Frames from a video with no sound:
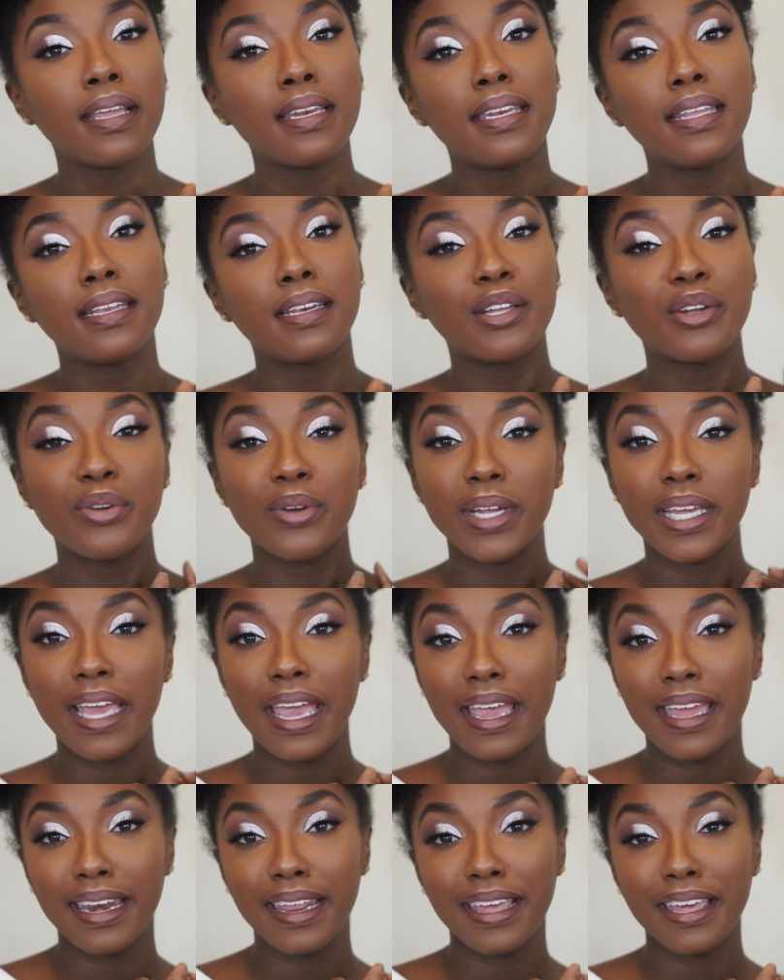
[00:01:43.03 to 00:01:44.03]
did
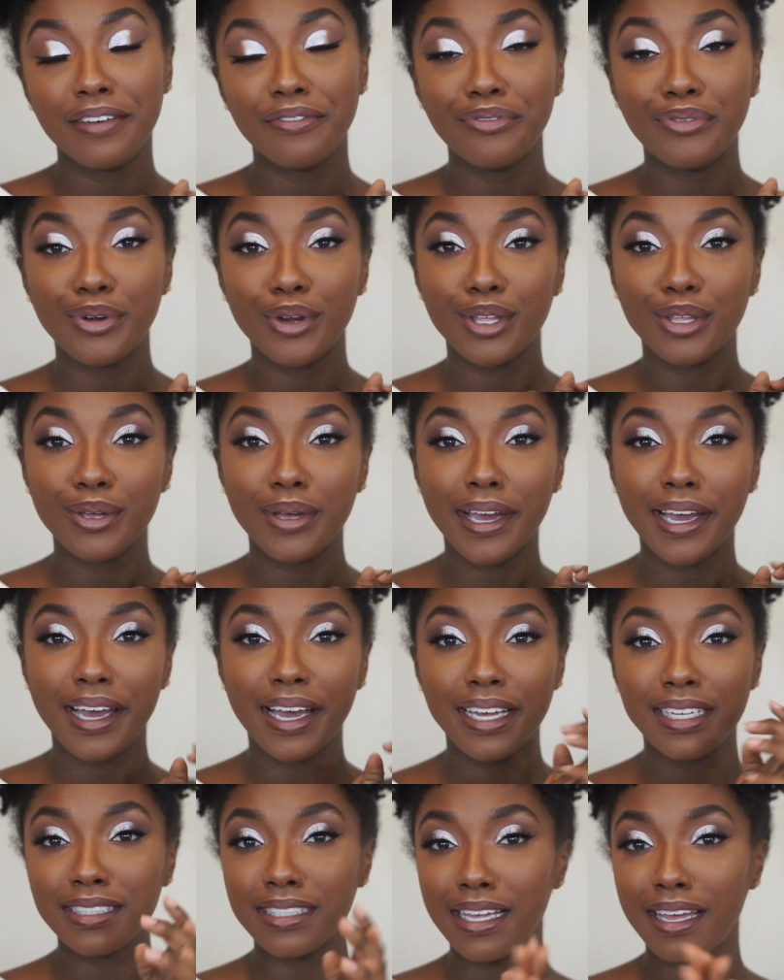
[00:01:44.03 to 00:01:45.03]
creating it for you guys.